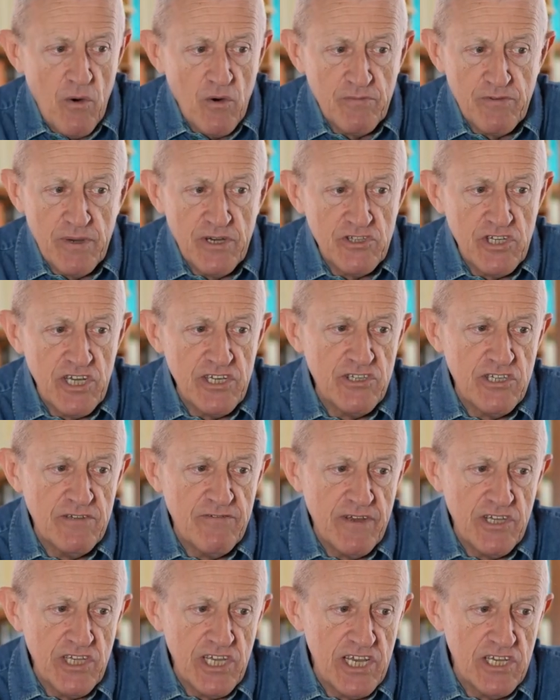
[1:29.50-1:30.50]
of
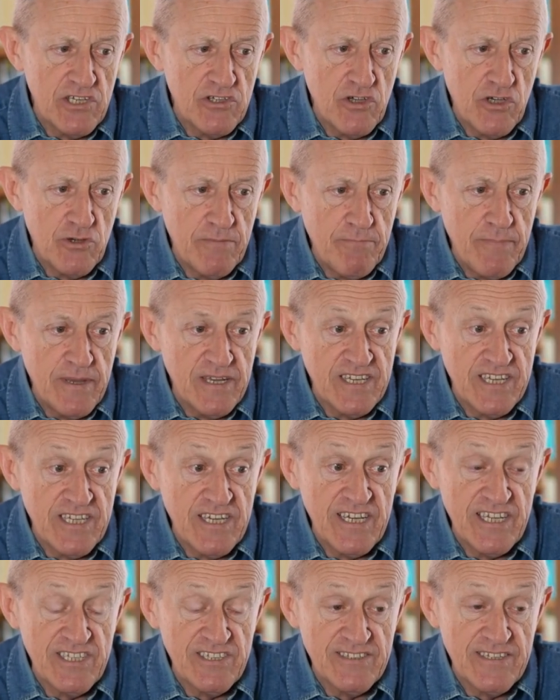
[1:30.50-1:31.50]
agentification,
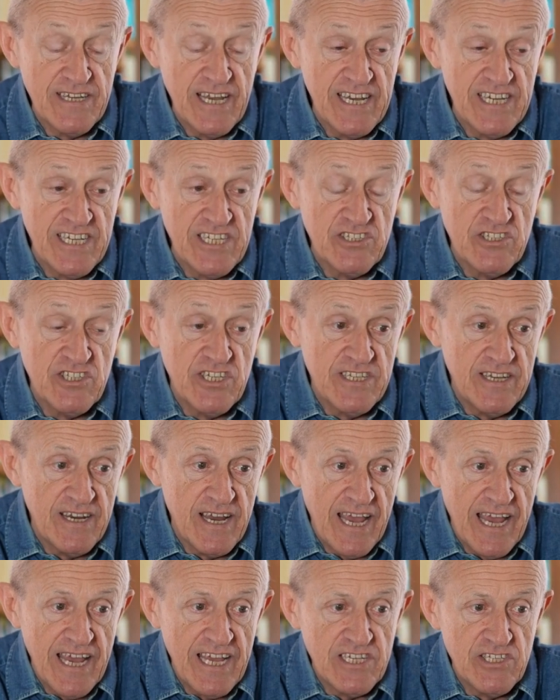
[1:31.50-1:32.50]
meaning intelligent
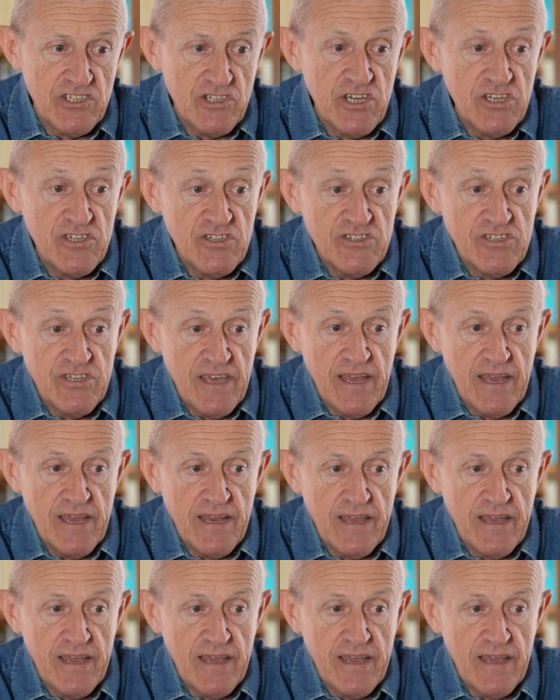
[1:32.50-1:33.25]
agents